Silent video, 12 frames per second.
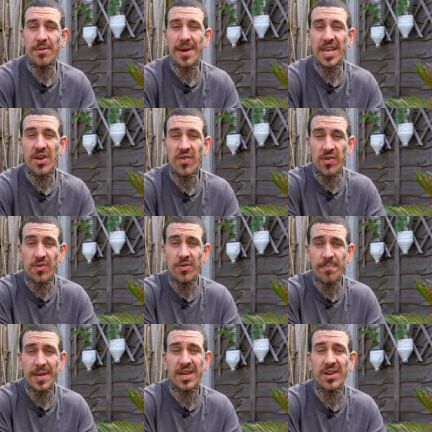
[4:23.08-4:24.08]
to make your own
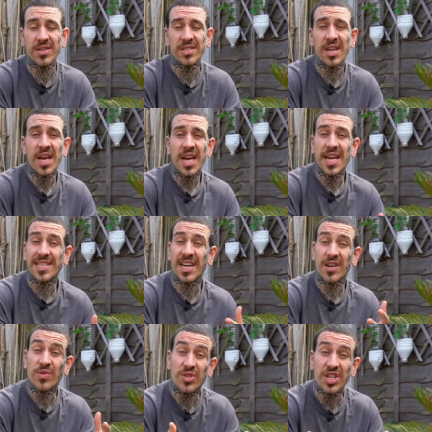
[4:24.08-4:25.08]
because it's a
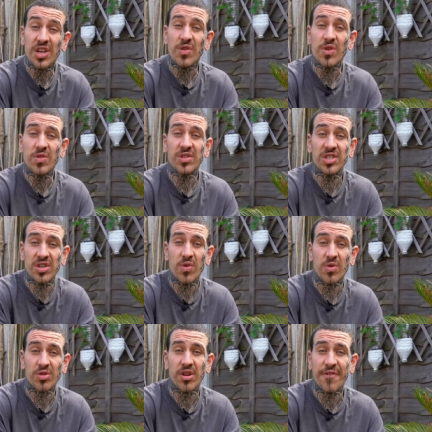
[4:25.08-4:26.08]
continuous
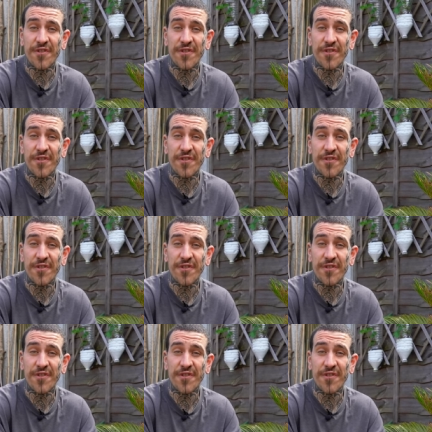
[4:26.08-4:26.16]
source of